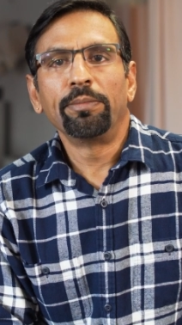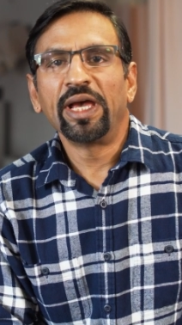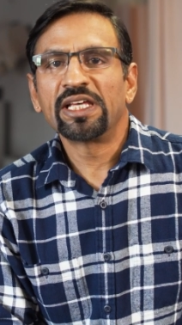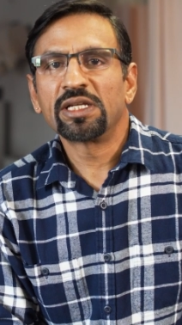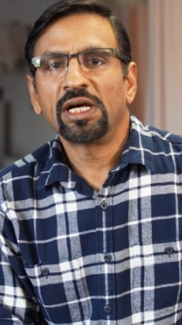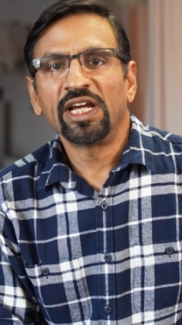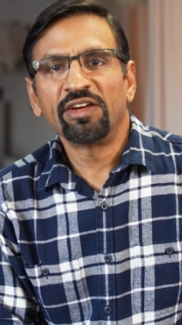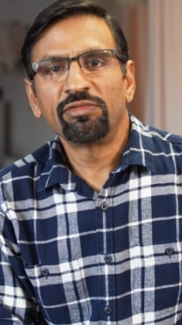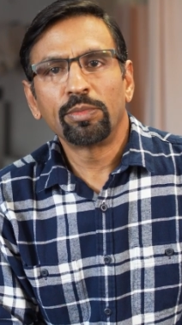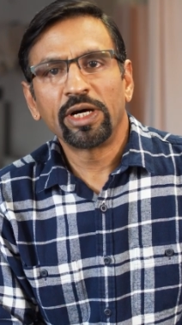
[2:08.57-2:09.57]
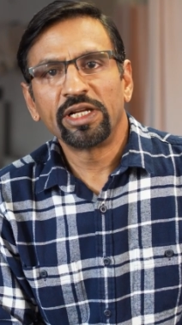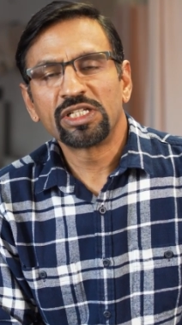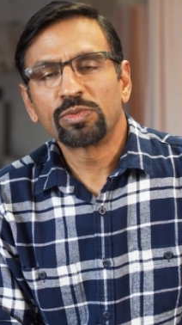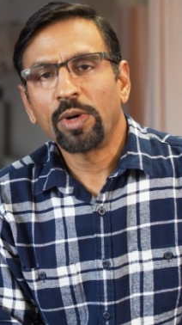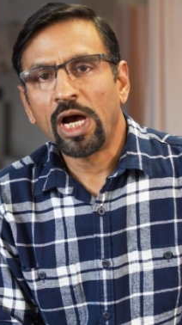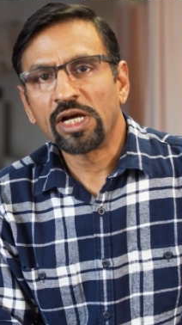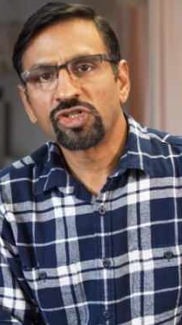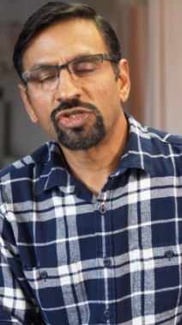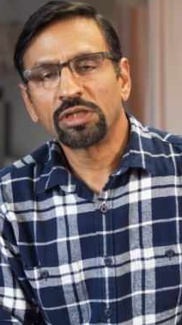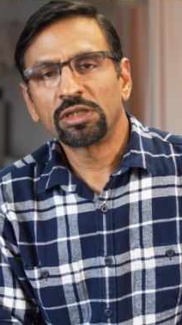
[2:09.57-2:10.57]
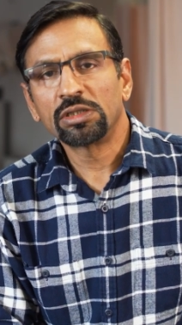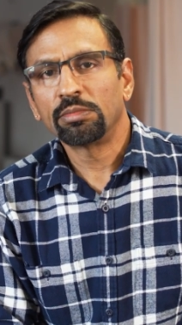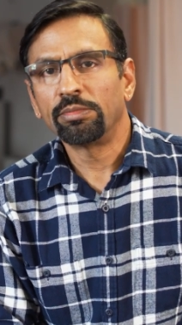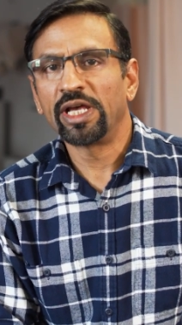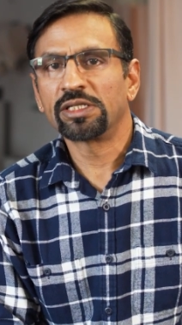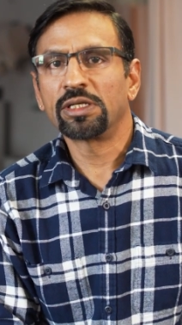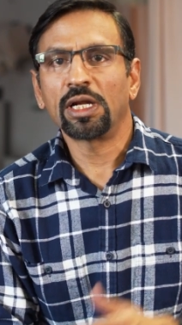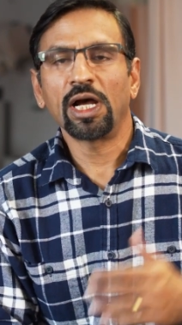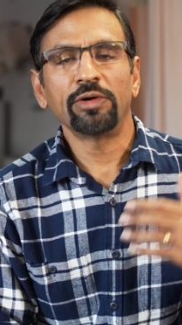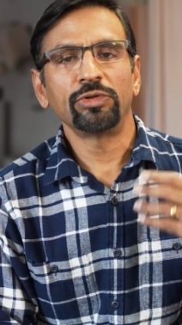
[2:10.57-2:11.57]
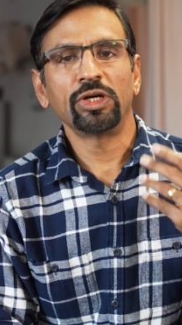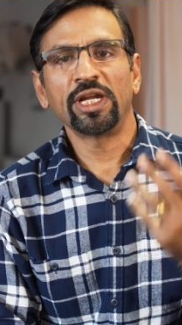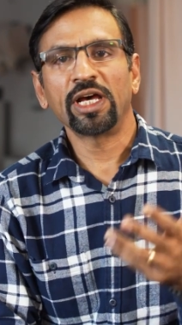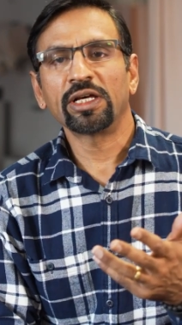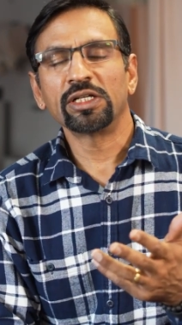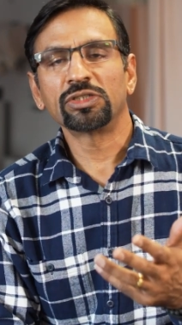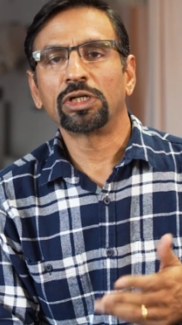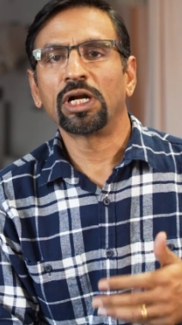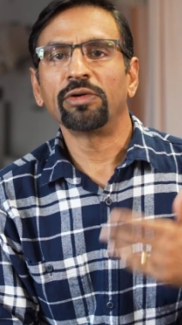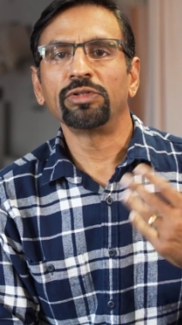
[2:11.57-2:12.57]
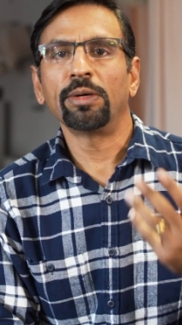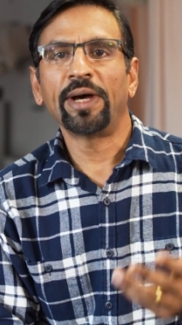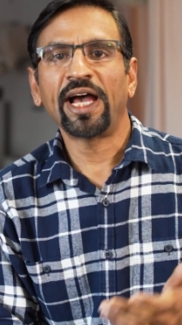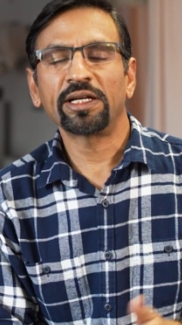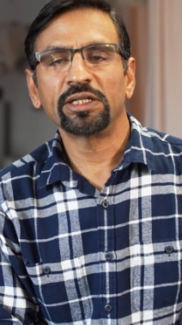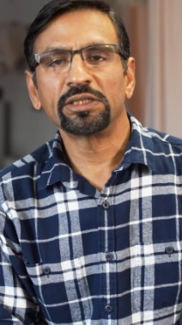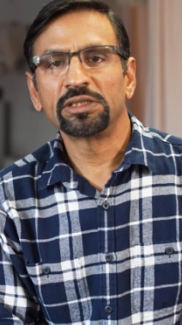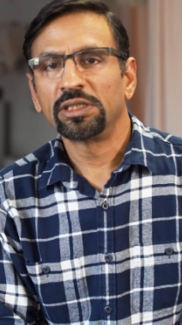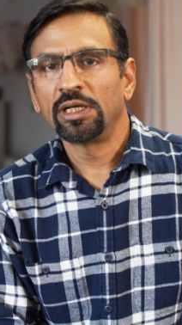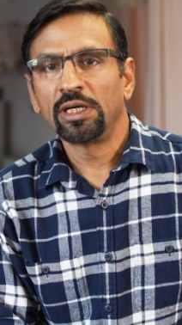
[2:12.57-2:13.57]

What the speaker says: Based on everybody's posture, based on how your neck is or how your back is,